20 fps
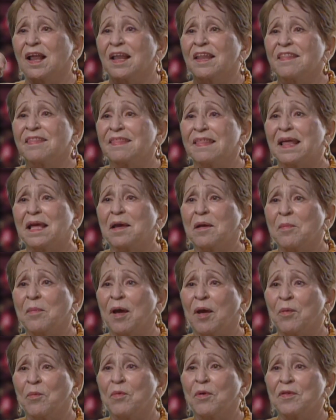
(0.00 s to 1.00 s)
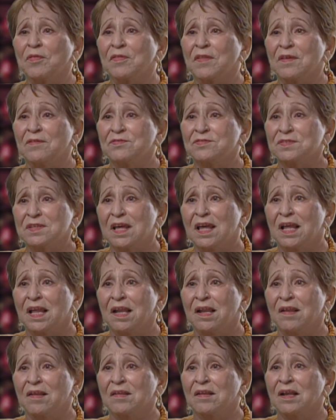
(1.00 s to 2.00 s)
think about what they've
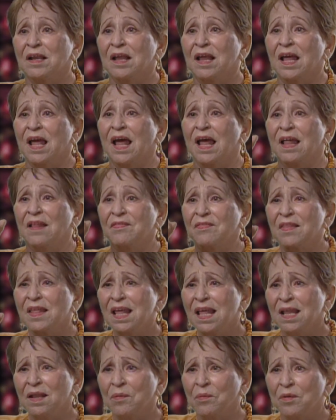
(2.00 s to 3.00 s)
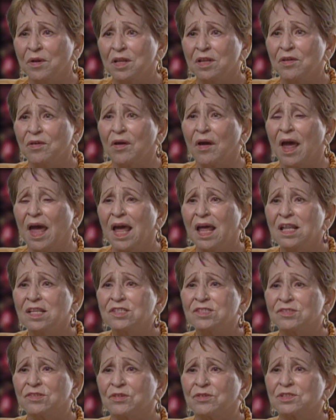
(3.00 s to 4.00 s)
said, and then when you
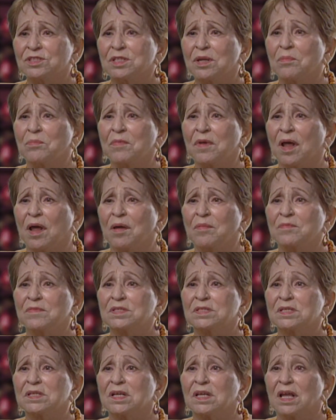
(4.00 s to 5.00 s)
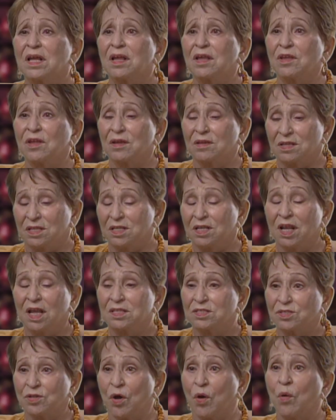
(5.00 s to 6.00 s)
answer, sometimes it
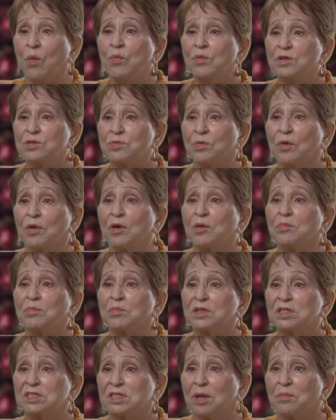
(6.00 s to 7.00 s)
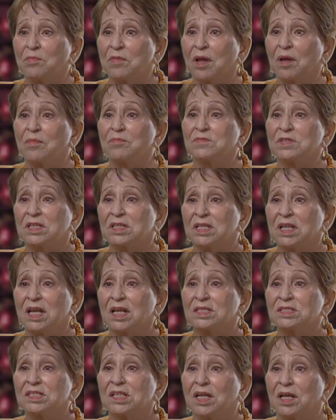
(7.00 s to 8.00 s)
doesn't always work, but sometimes it
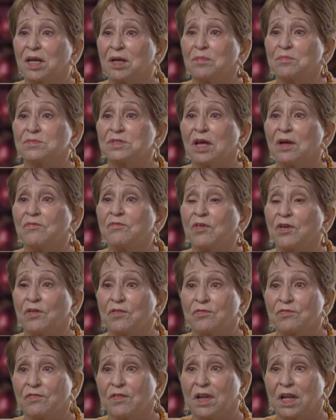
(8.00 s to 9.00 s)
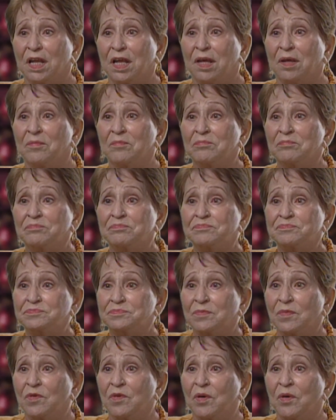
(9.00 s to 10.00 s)
does, and it comes out very funny,
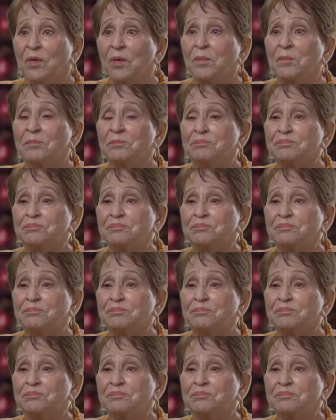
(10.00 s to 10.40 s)
you know.